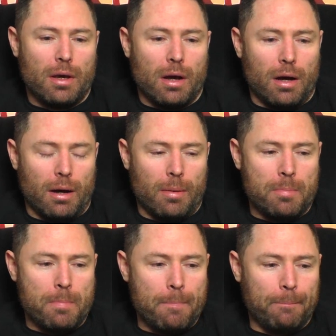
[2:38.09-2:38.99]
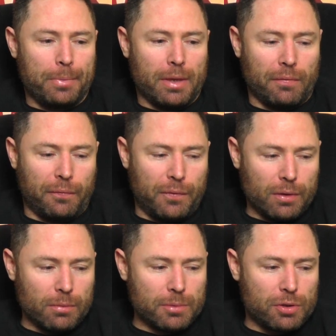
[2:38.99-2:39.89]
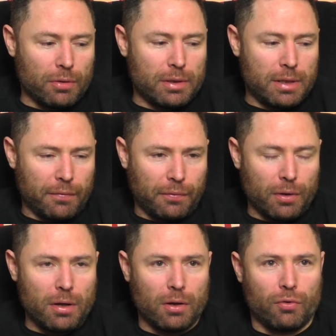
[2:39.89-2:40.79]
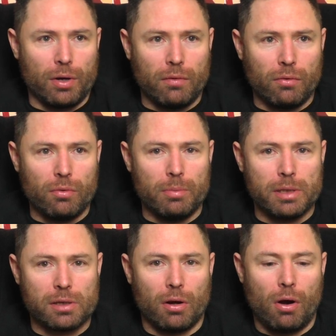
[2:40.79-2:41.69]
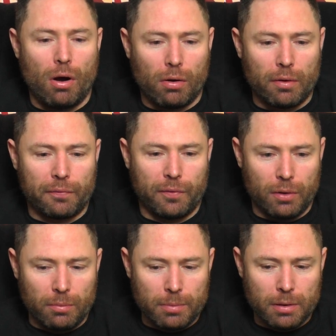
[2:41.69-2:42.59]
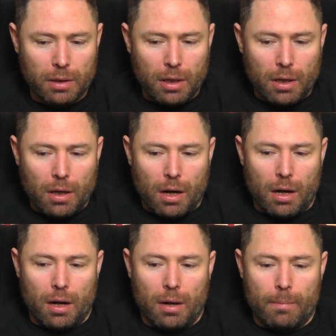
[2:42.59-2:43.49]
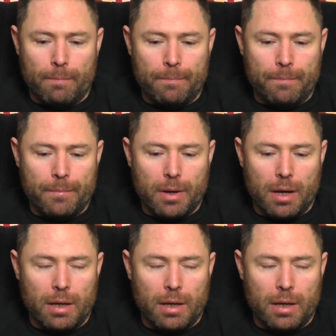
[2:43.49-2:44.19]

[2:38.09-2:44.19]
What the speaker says: The films are different. Green Room is a horror film, and